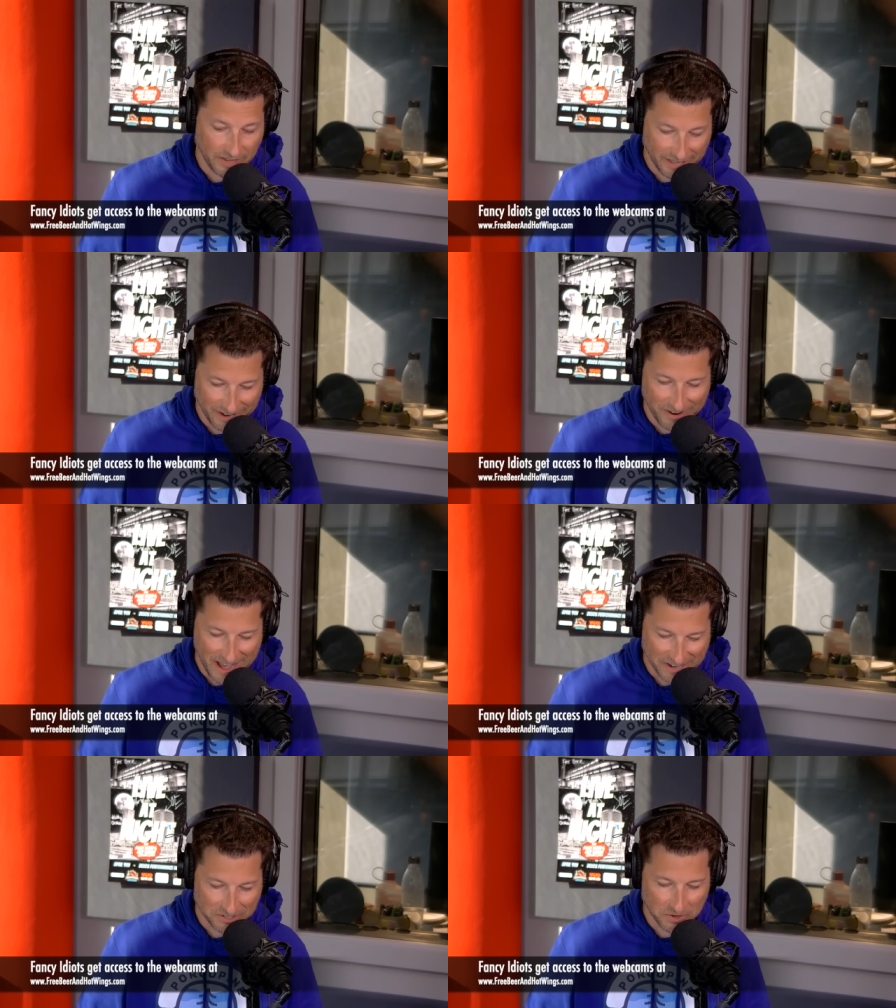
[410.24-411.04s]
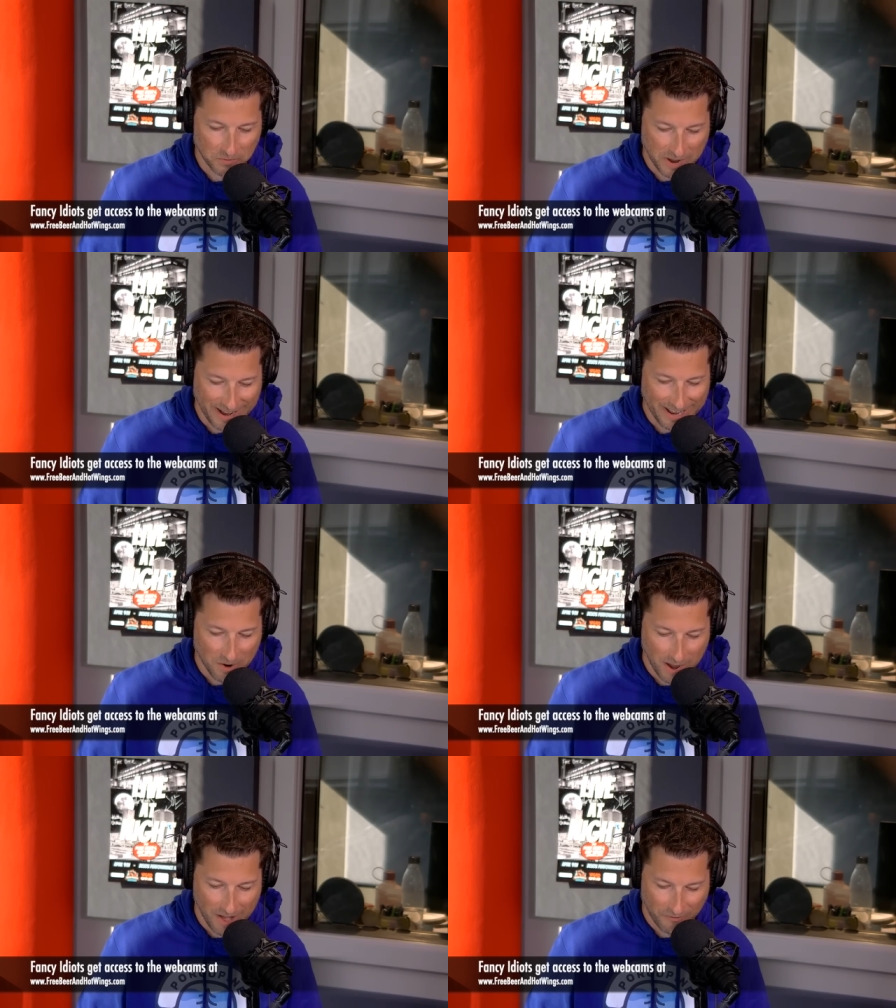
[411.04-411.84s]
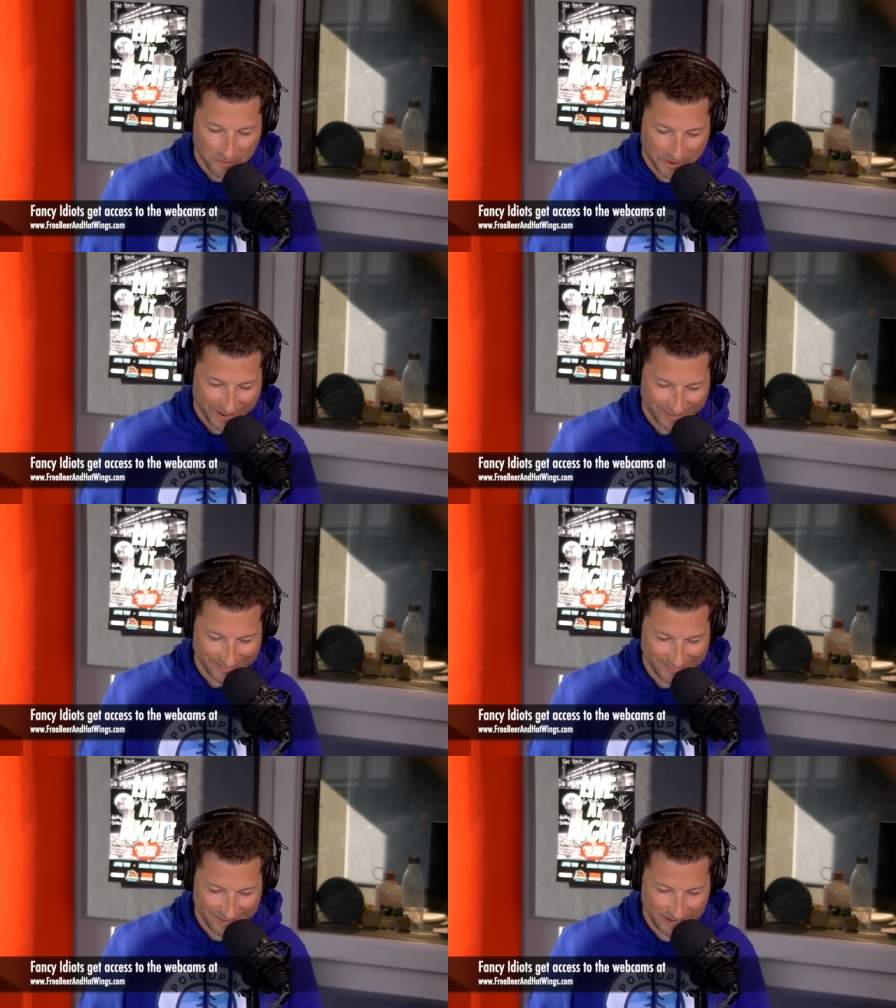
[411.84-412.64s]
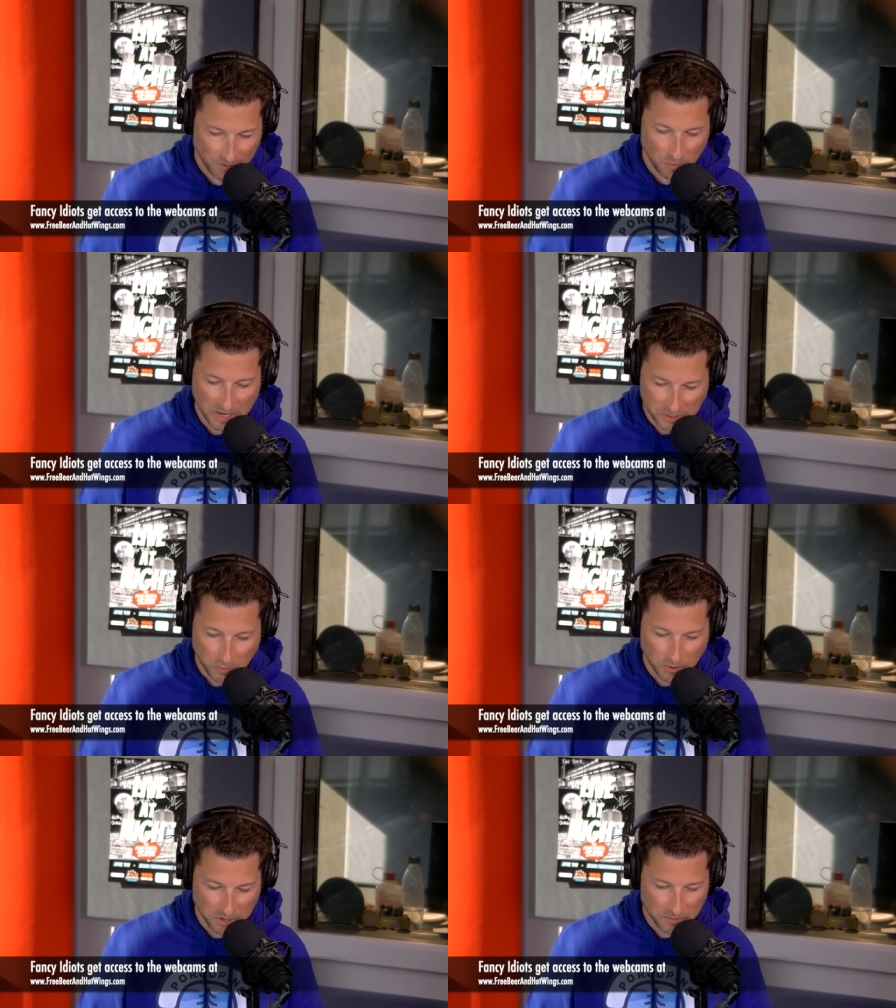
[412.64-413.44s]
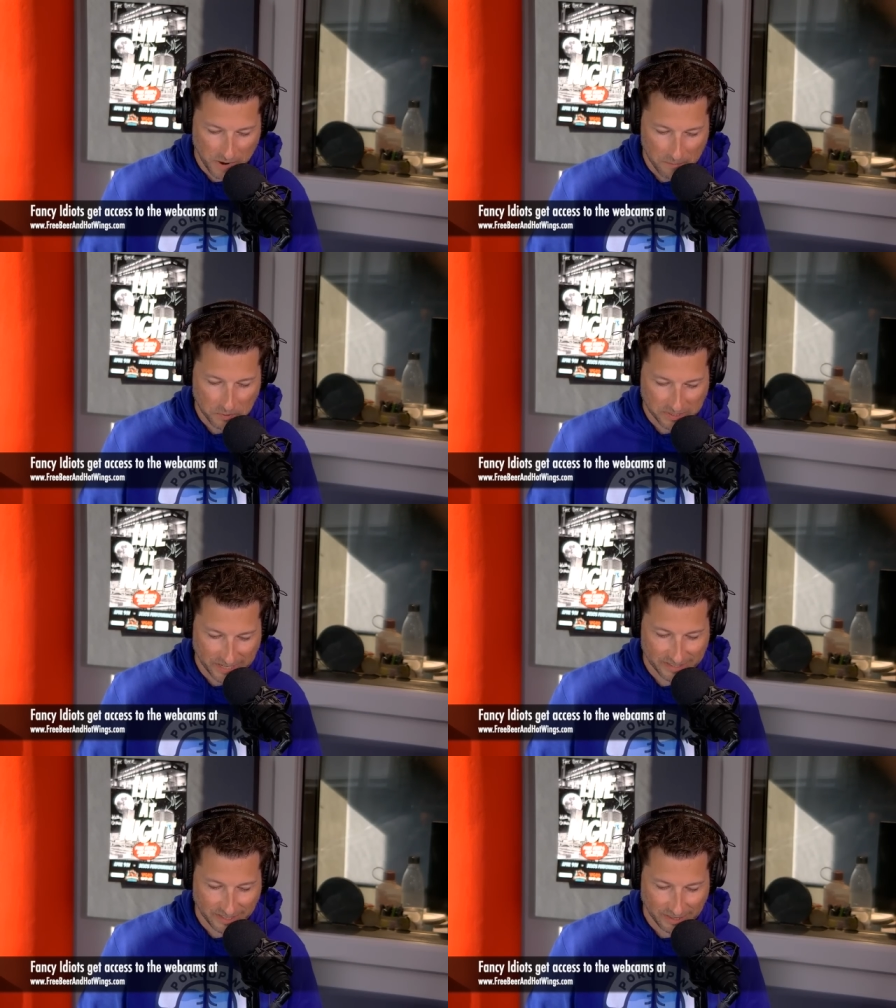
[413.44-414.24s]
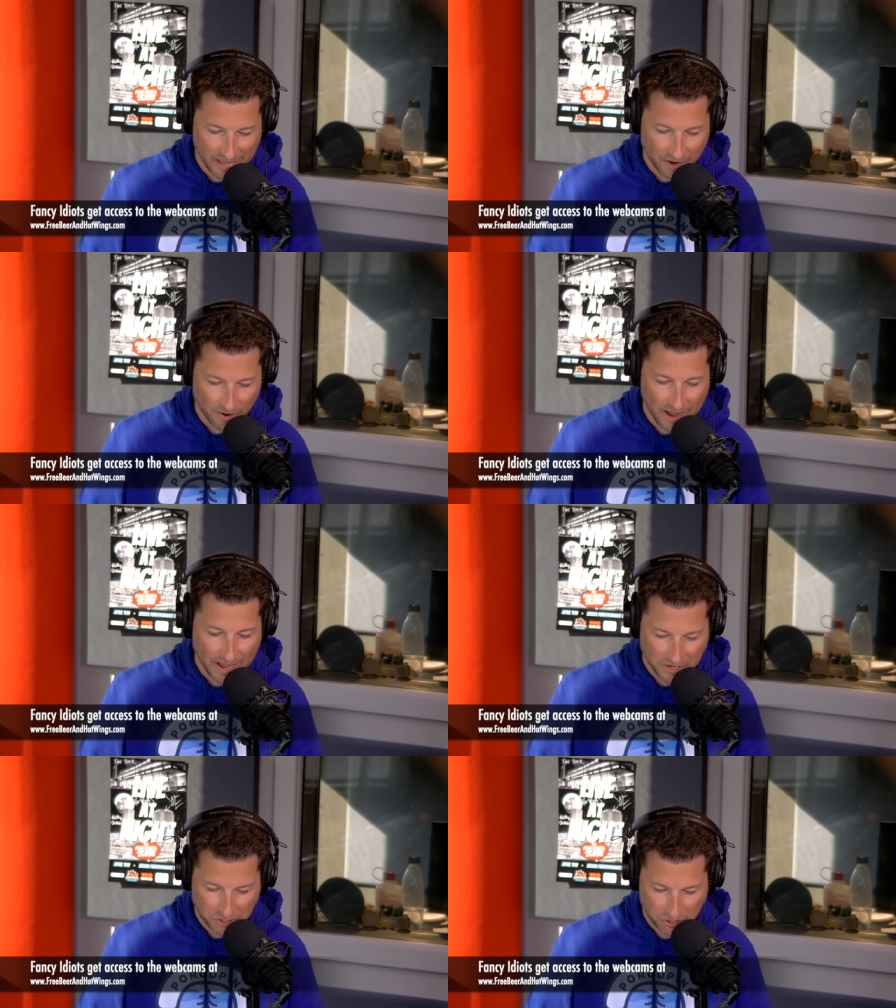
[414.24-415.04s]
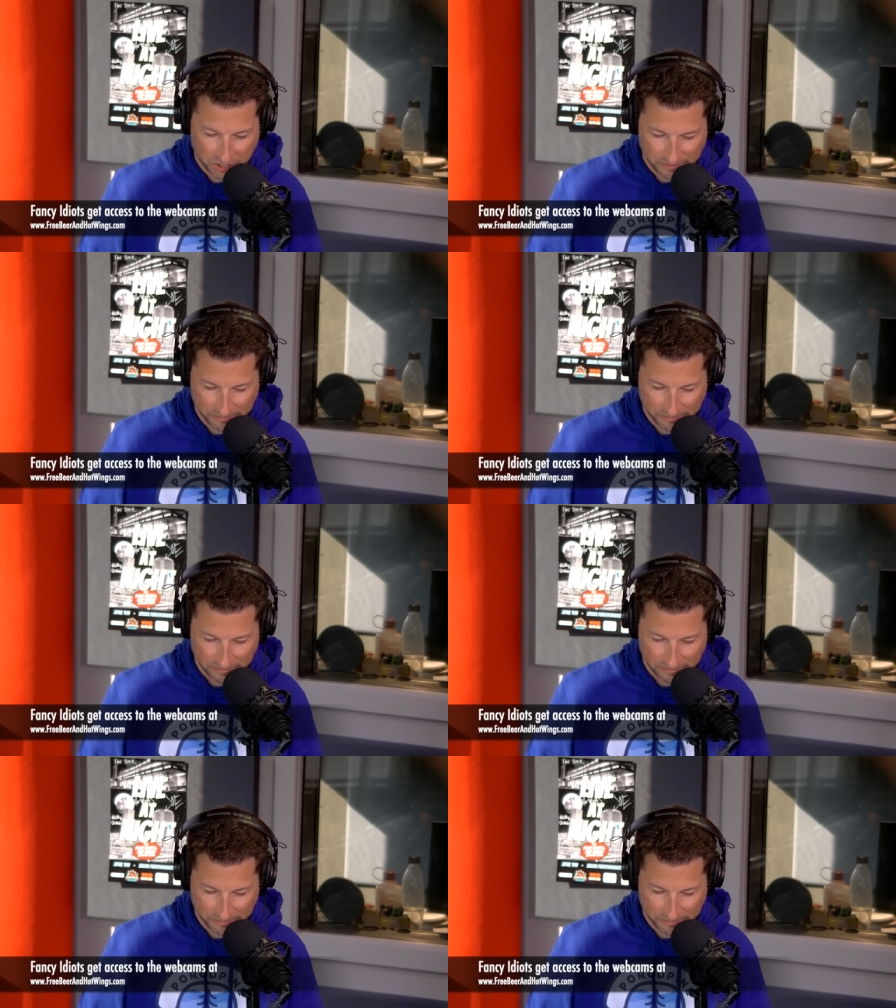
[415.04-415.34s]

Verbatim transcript: international radio alphabet, which word represents the letter H?